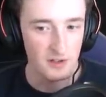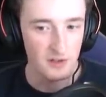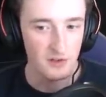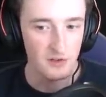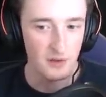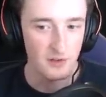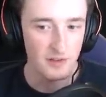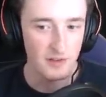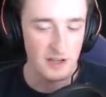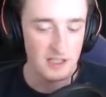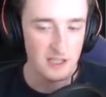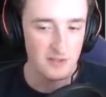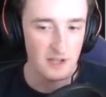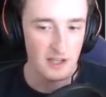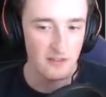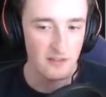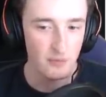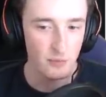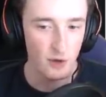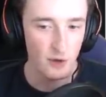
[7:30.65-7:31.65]
So effectively,
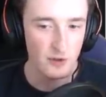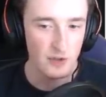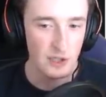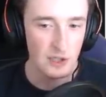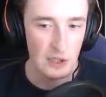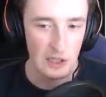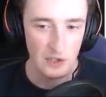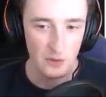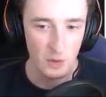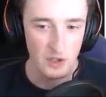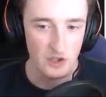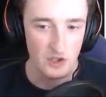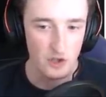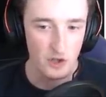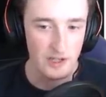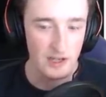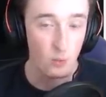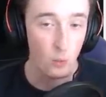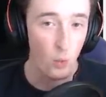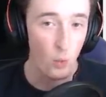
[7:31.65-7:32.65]
if Proneo had win
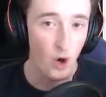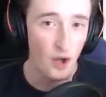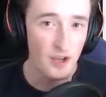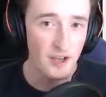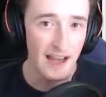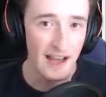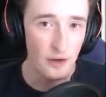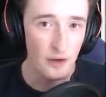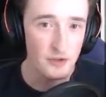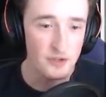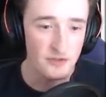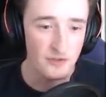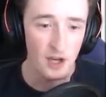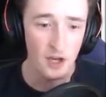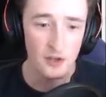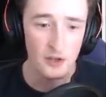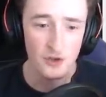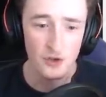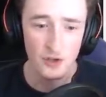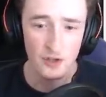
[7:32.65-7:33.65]
traded one out of
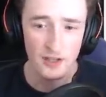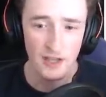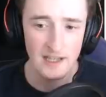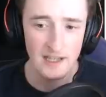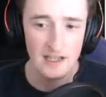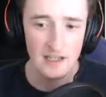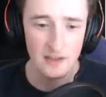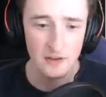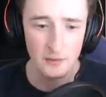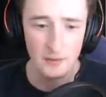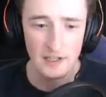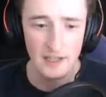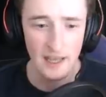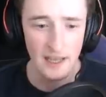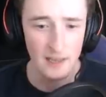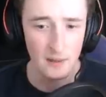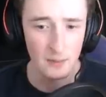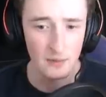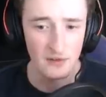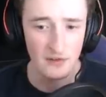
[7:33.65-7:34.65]
193
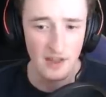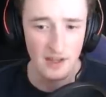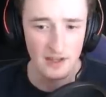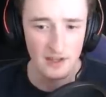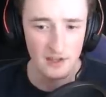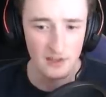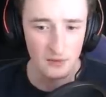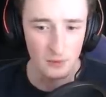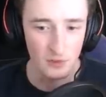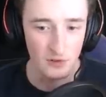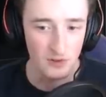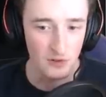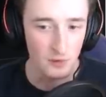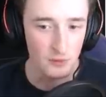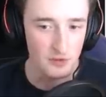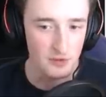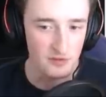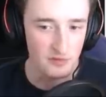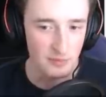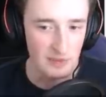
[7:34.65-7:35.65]
games, then his
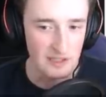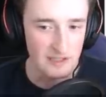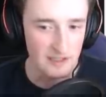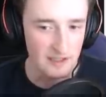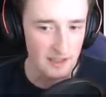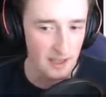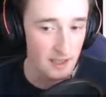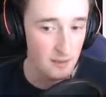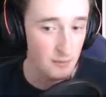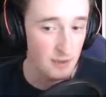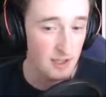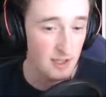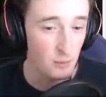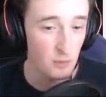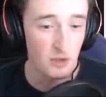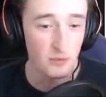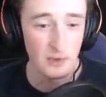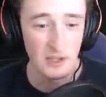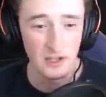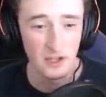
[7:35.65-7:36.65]
result of beating Game King
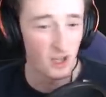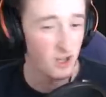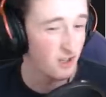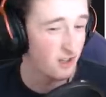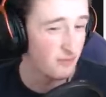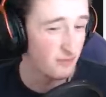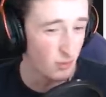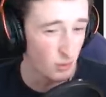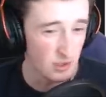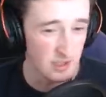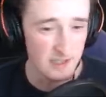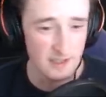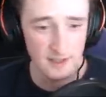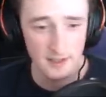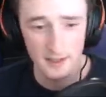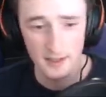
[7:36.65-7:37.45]
would have been null and void.